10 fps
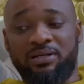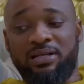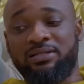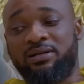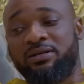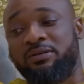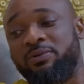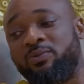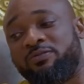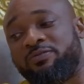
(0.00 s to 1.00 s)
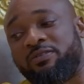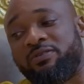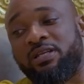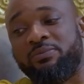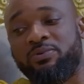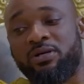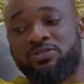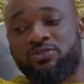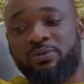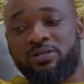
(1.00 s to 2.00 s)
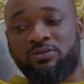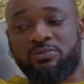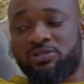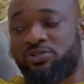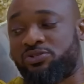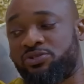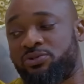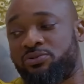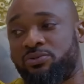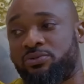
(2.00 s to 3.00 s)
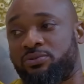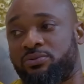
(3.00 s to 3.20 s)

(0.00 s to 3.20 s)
Hey, Daddy, now give me 1.5 there. Let me go and buy something since you didn't cook.